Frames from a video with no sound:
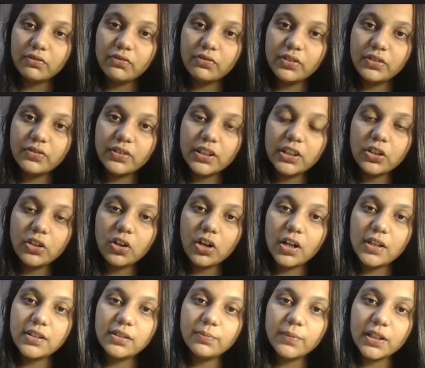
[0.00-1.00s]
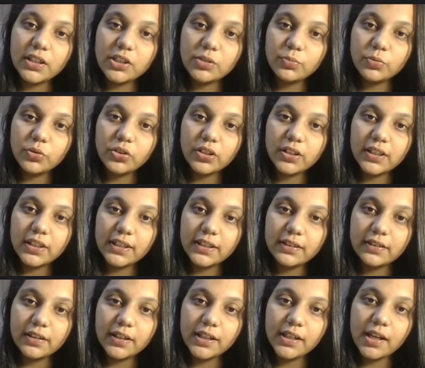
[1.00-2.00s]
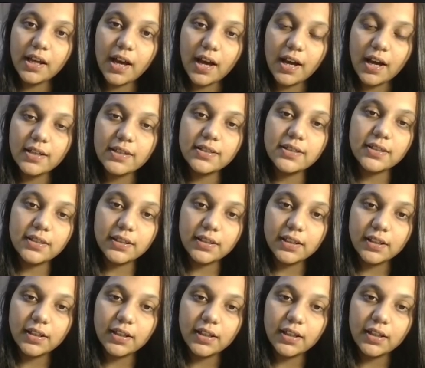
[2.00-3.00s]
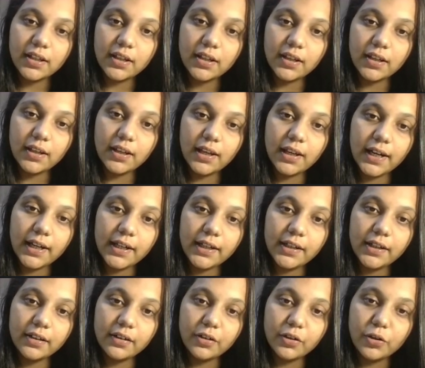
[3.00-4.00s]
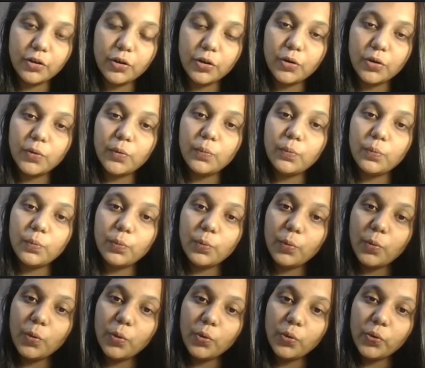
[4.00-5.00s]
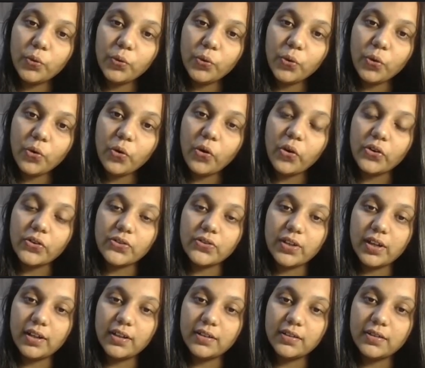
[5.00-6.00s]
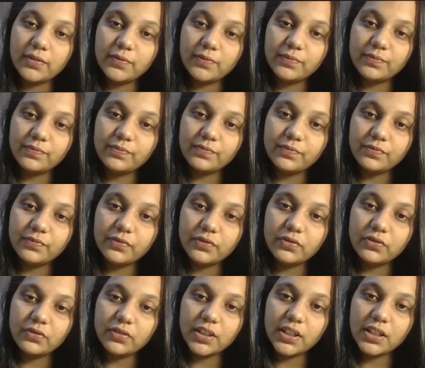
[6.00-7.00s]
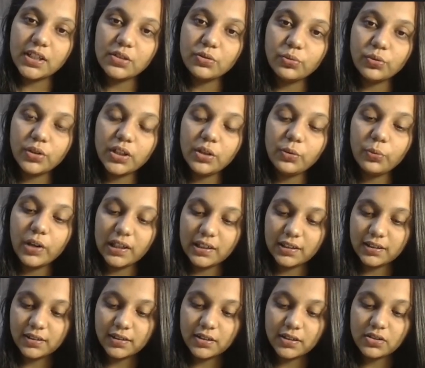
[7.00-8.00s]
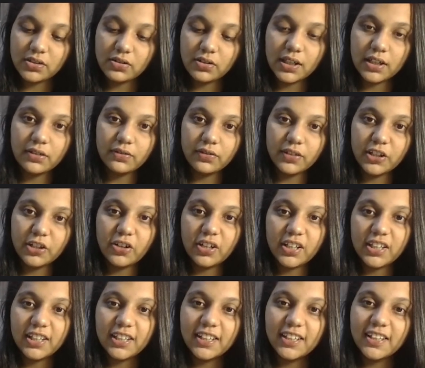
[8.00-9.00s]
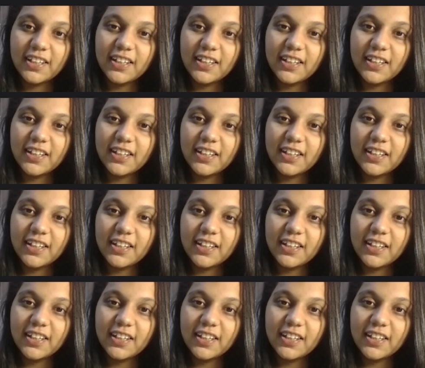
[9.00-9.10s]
we will call much more clearly as lead monoxide. There is only one, so that we call